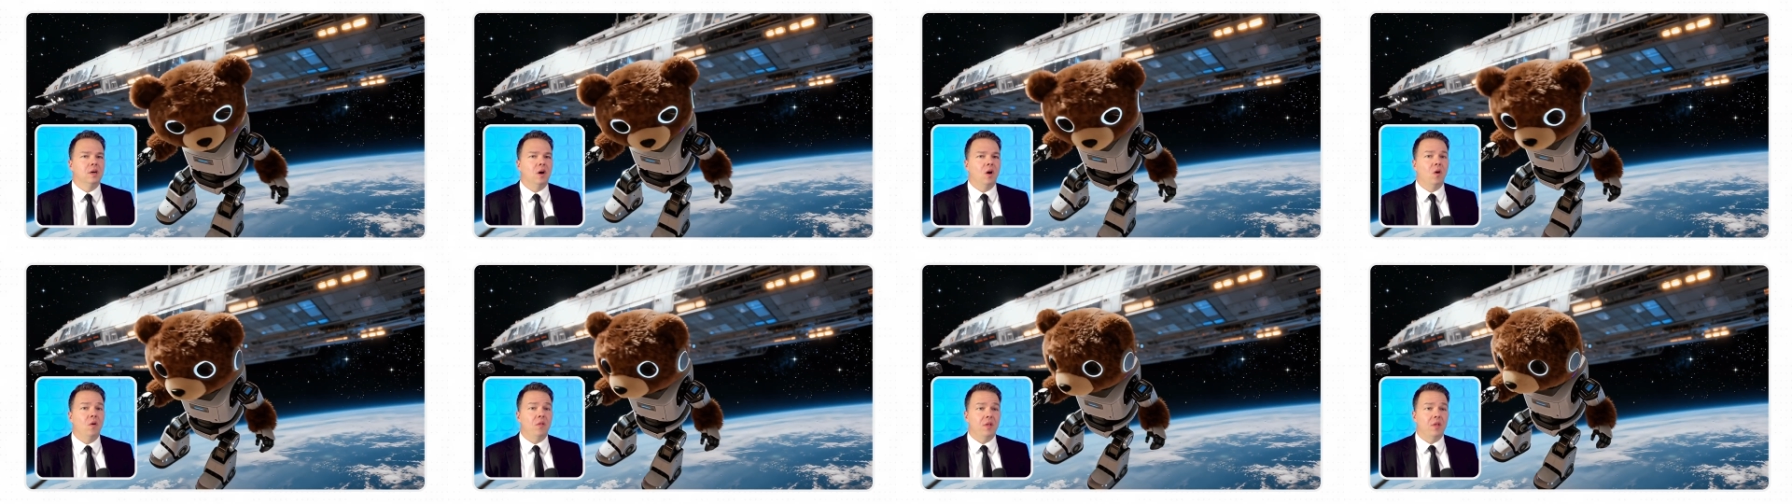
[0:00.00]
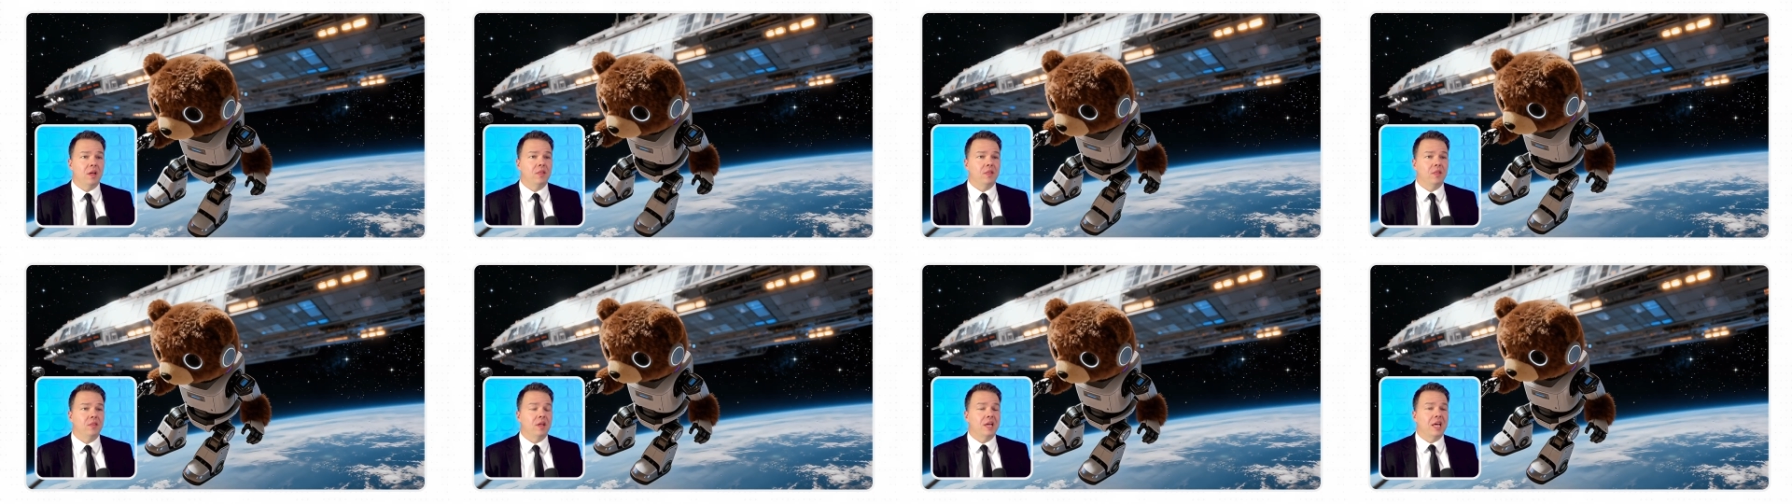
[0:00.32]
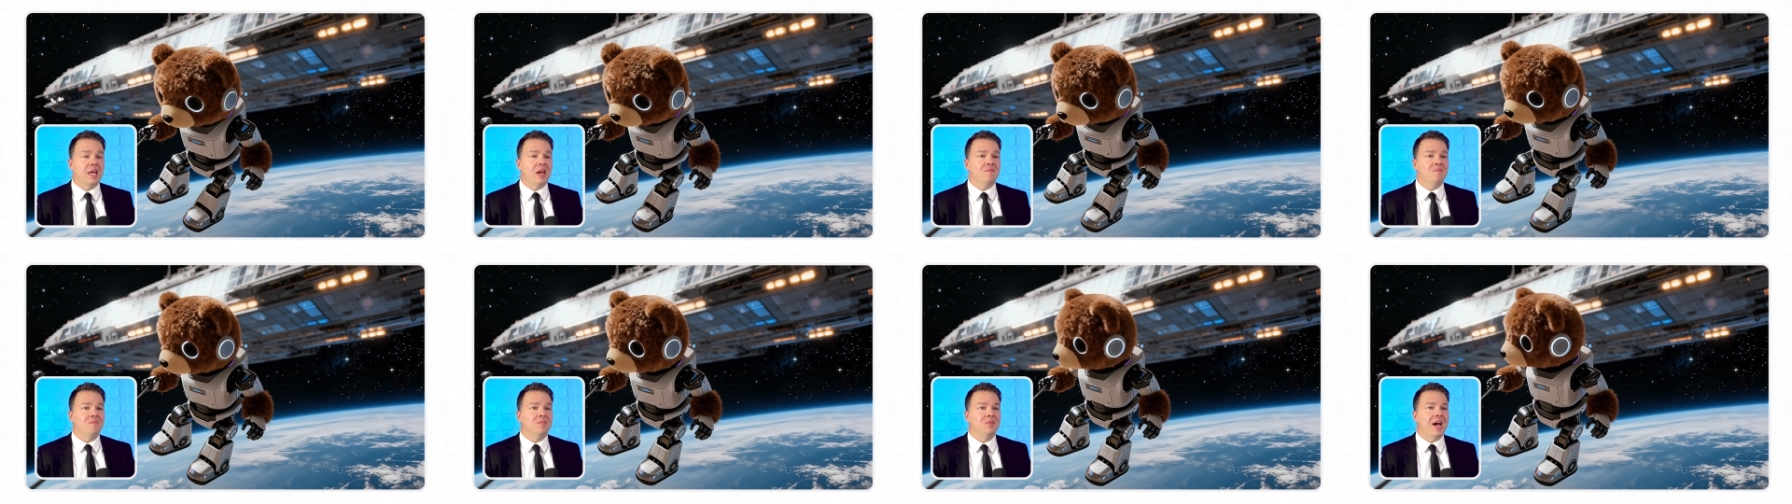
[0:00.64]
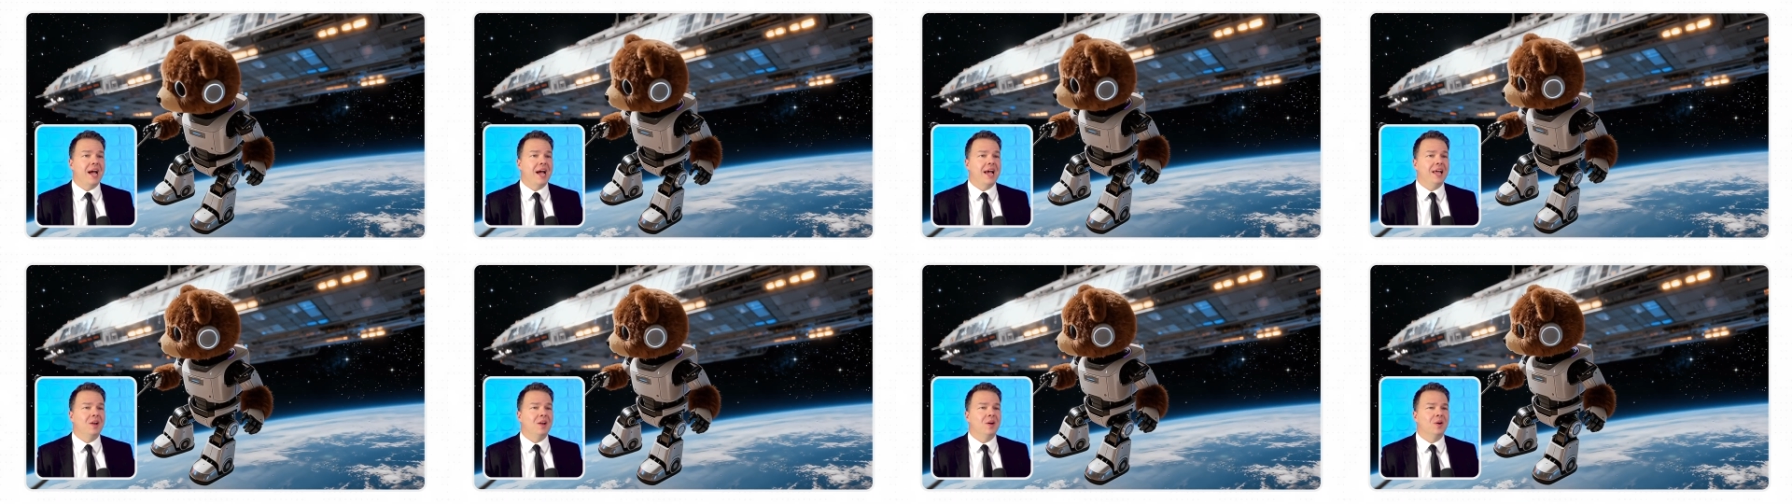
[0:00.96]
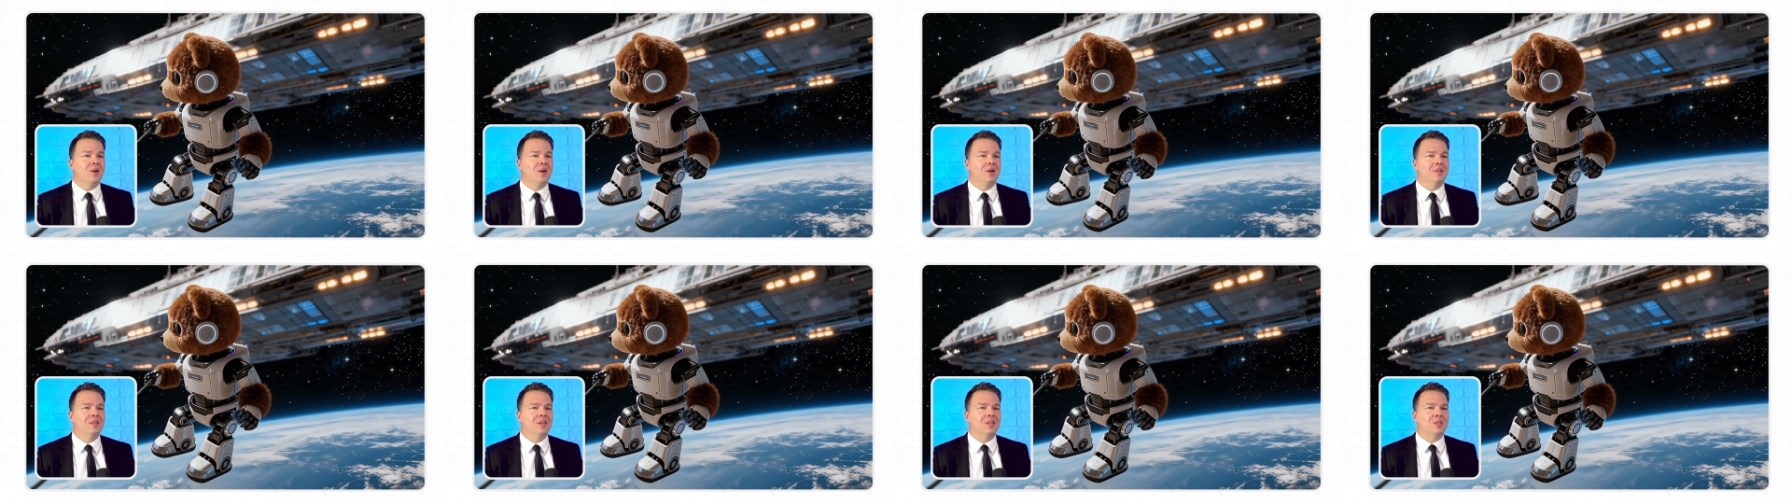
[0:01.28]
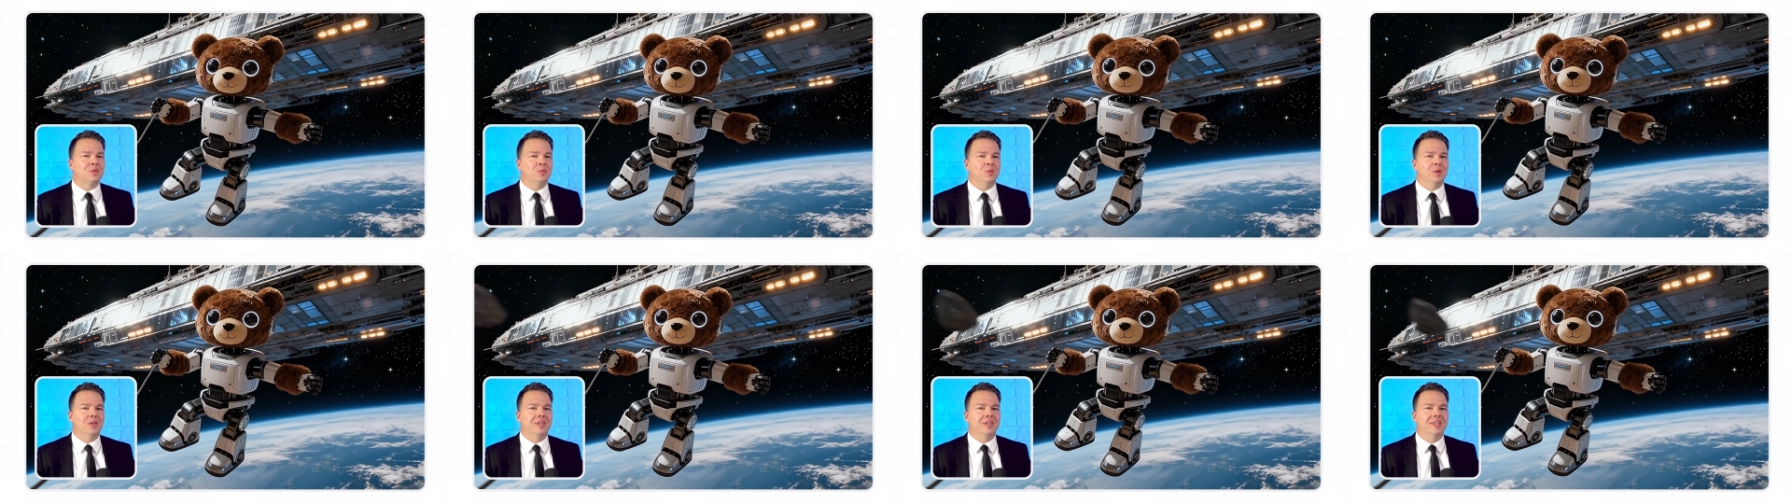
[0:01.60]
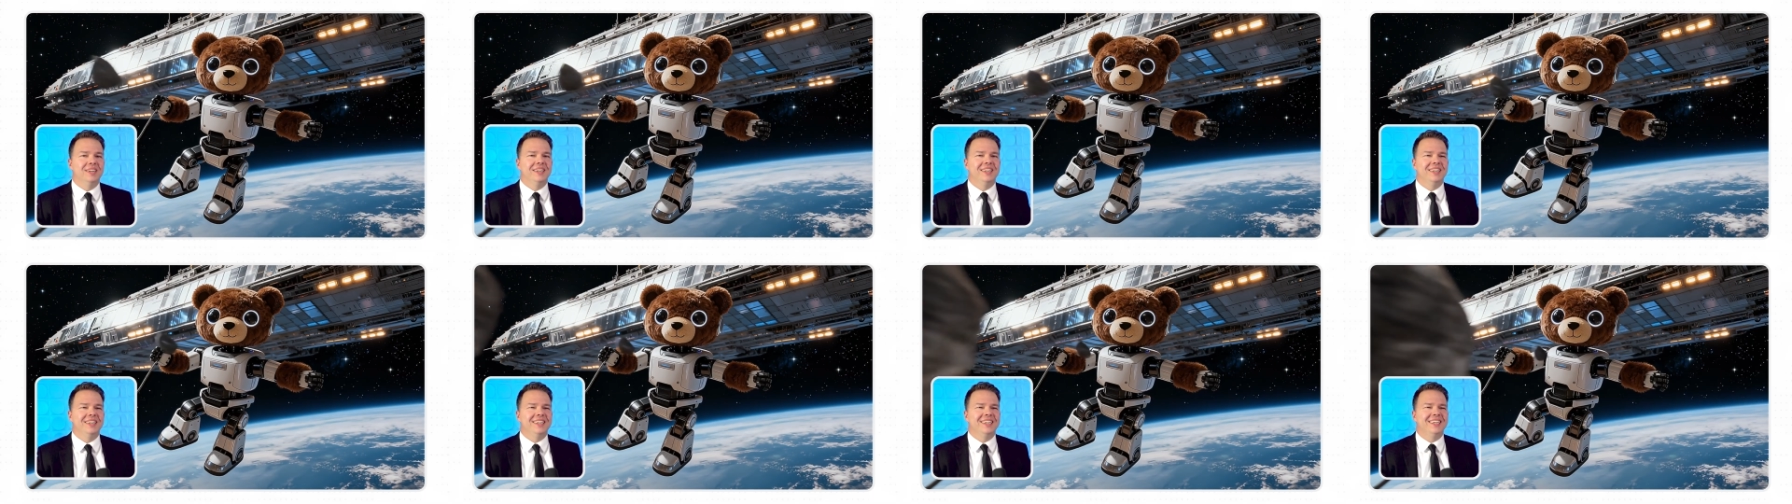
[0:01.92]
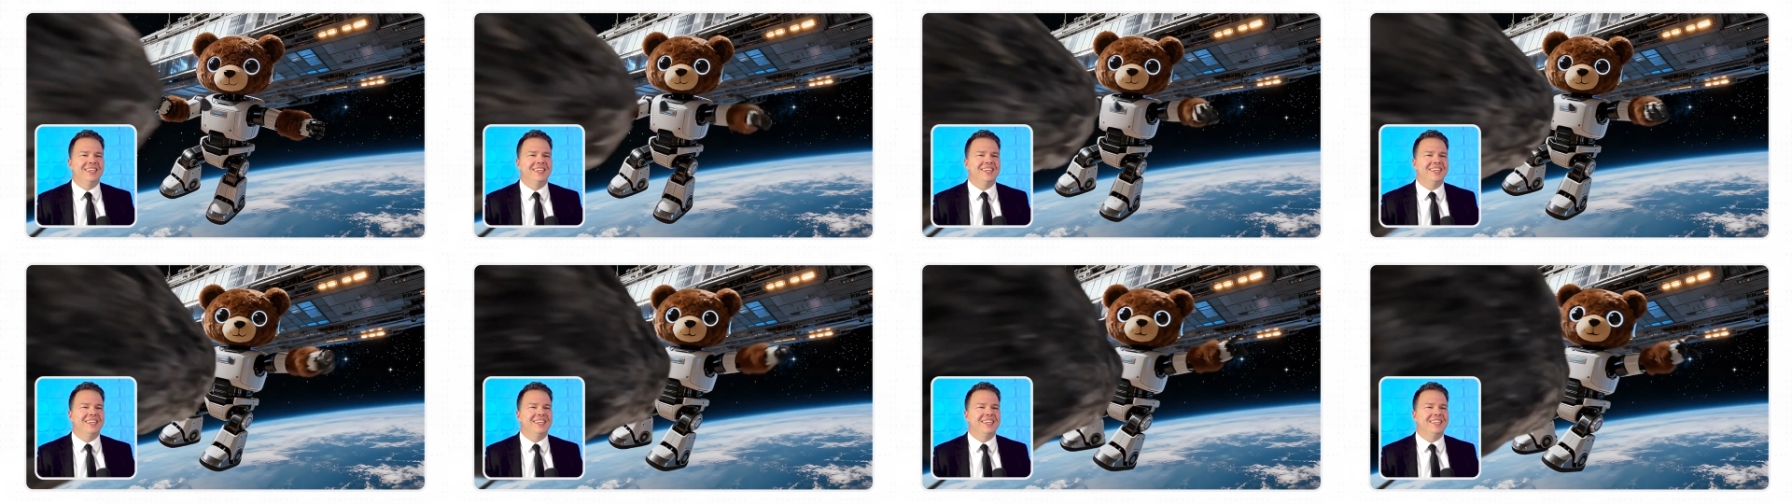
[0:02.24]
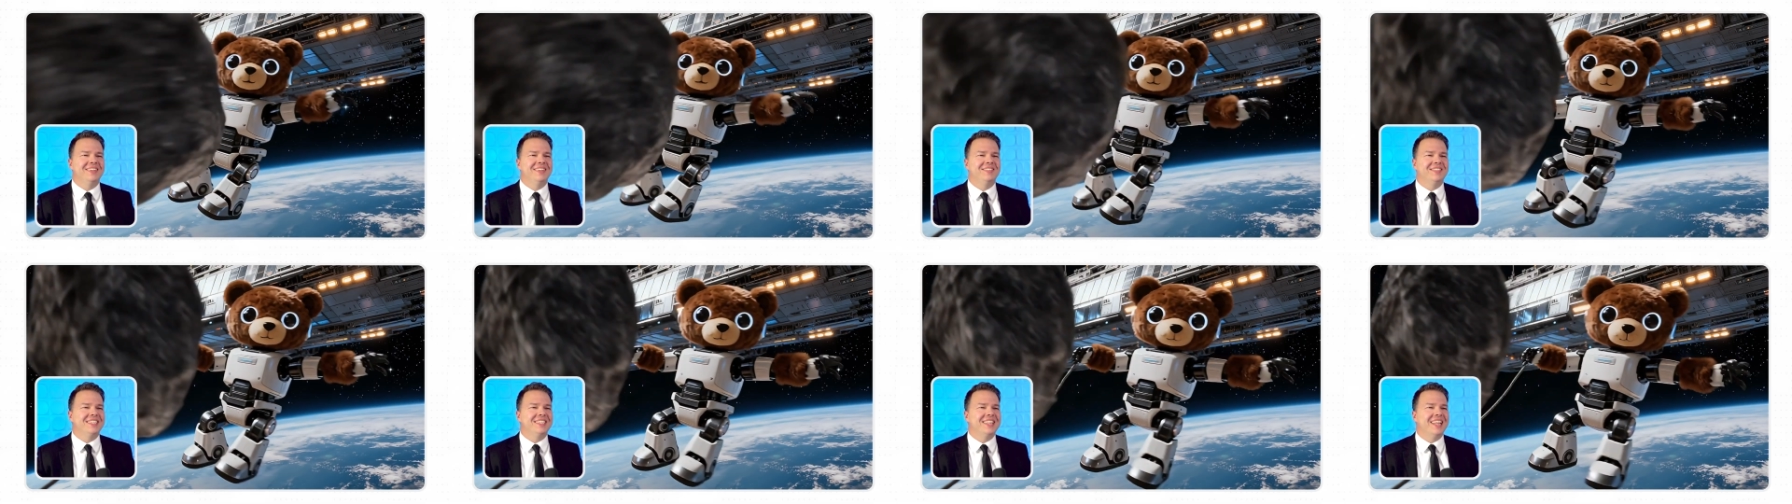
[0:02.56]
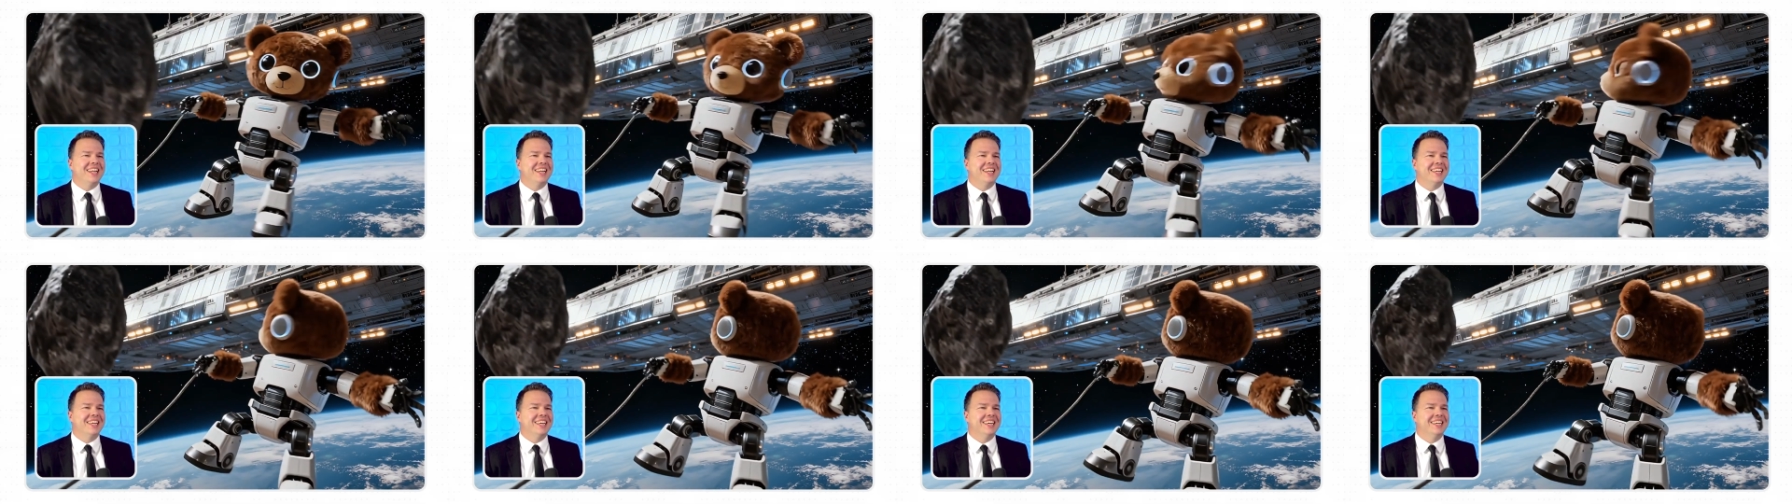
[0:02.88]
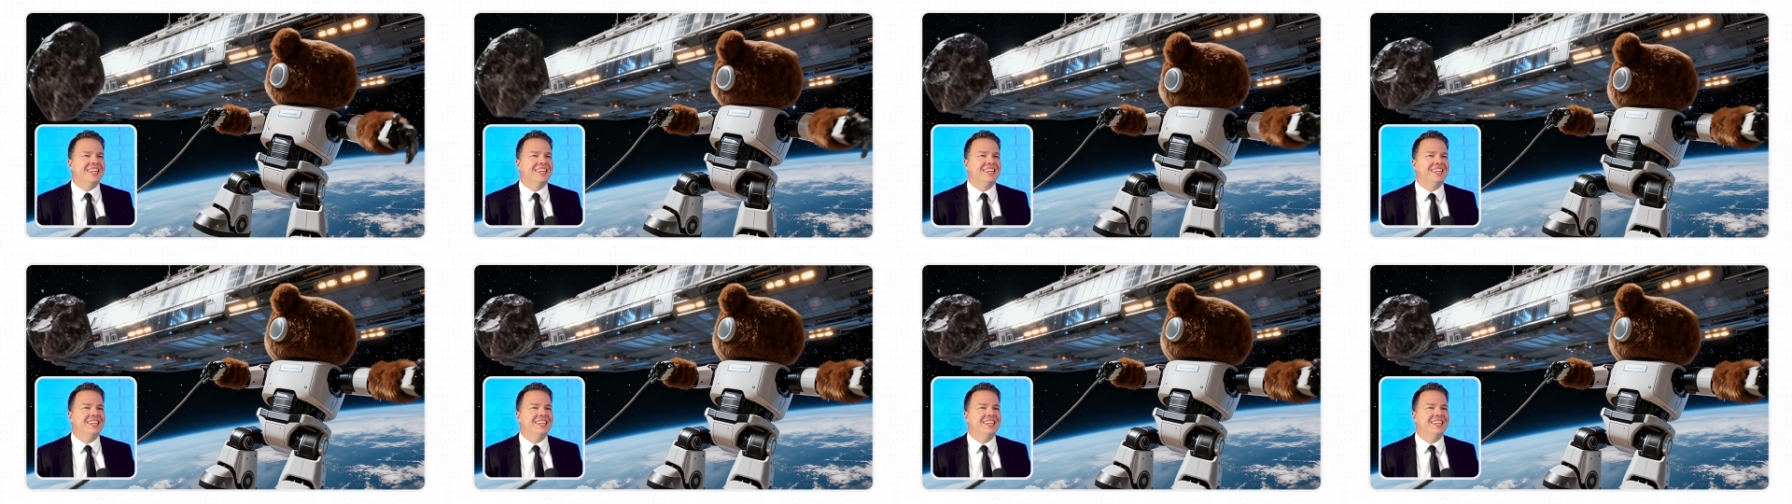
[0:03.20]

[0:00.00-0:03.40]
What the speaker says: Oh, they gave him dialogue on this one. Let me see that again.